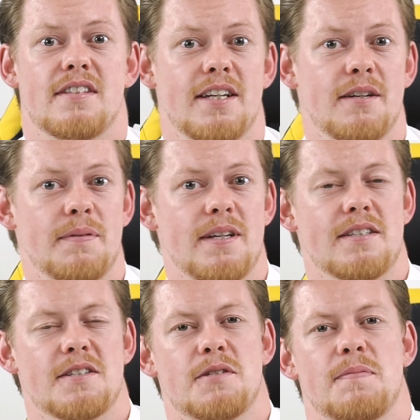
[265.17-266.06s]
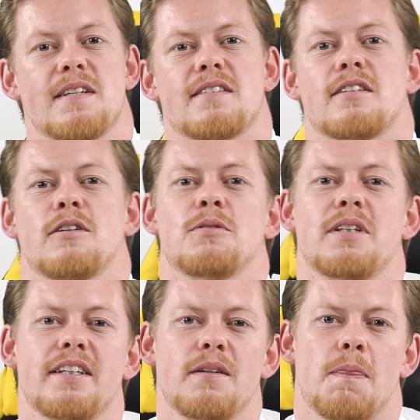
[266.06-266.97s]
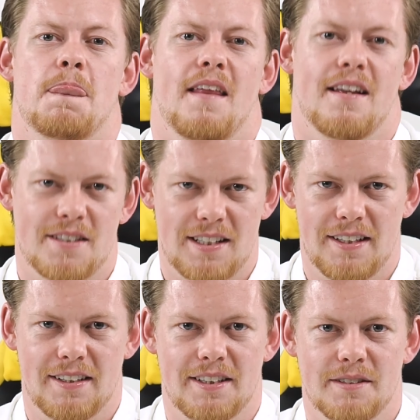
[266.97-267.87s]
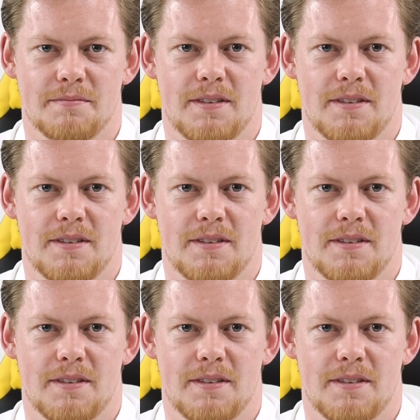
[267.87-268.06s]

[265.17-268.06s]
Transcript: tip is to speak slowly and clearly.